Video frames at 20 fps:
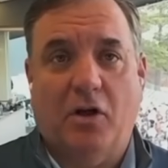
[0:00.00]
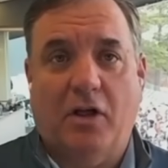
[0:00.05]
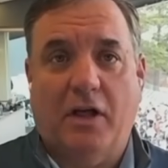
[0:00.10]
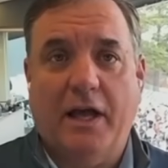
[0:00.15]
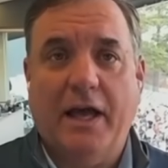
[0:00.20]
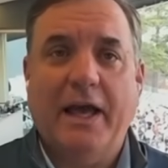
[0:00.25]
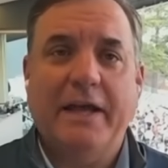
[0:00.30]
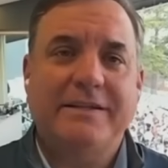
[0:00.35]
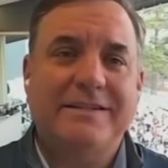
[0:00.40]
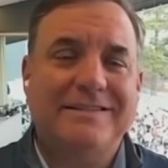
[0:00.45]
Paul.
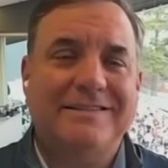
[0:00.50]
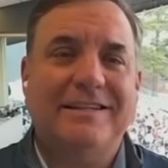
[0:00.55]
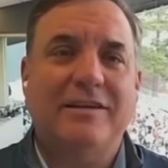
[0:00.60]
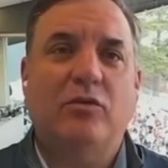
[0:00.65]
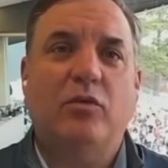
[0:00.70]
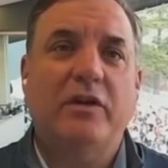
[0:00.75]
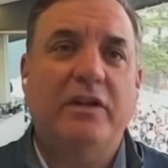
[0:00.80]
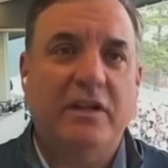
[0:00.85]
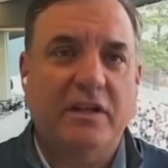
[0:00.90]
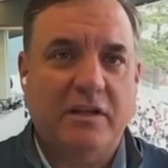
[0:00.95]
I just
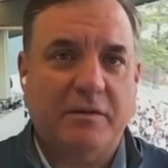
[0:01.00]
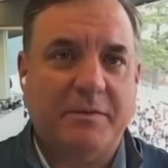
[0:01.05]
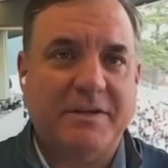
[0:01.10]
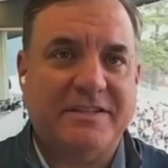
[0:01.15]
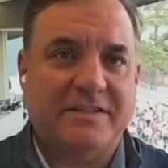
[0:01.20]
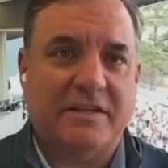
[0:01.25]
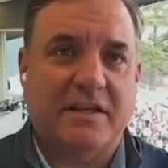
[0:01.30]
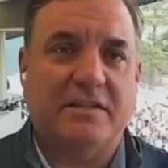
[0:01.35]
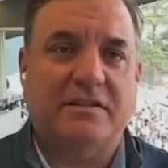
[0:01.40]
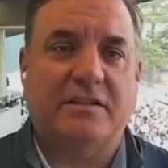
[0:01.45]
think we need to be
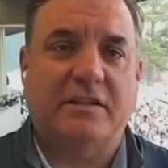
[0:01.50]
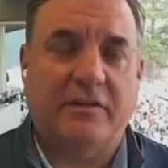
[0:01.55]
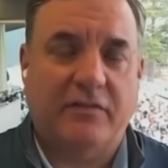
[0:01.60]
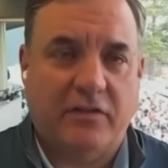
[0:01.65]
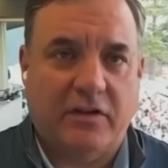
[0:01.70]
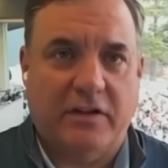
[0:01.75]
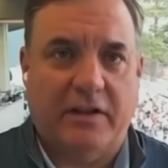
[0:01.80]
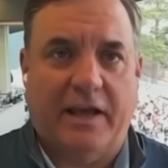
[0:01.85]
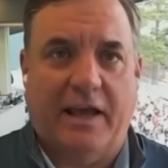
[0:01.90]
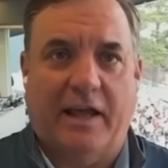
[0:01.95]
sensitive
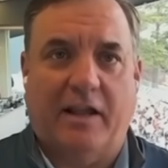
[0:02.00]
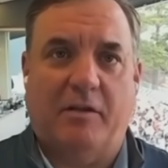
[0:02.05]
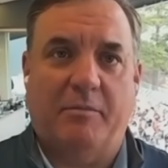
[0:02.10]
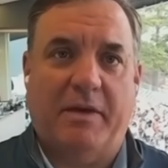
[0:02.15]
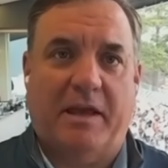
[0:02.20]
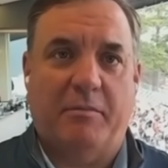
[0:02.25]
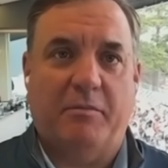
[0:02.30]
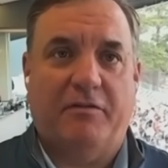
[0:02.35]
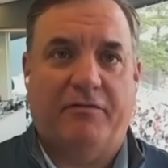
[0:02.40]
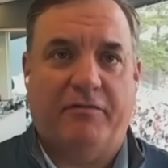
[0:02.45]
to the
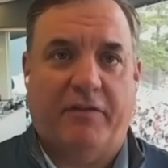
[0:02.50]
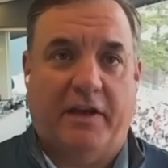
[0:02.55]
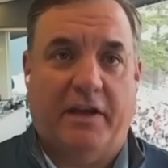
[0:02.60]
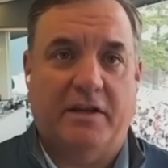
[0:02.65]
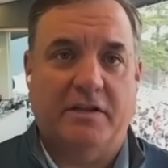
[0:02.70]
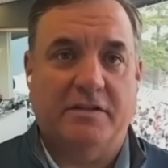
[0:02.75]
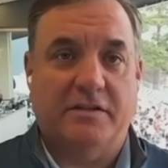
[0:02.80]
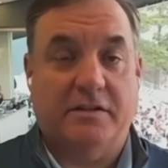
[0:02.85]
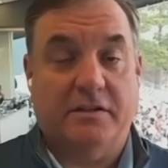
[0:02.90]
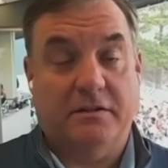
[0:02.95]
Alabama.
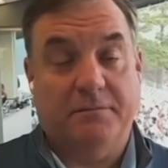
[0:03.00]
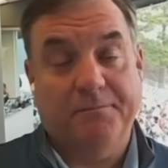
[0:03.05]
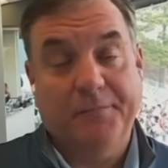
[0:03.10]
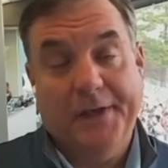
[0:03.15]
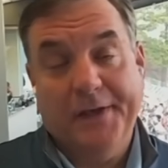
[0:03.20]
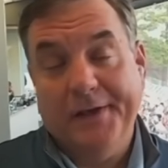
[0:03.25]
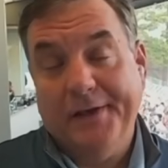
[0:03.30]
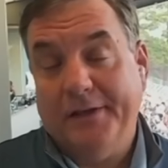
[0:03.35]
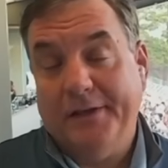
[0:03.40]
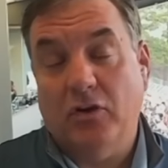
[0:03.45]
hold on,
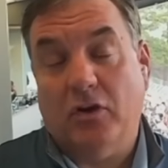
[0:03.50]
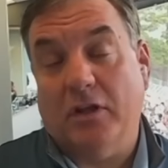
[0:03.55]
Mike.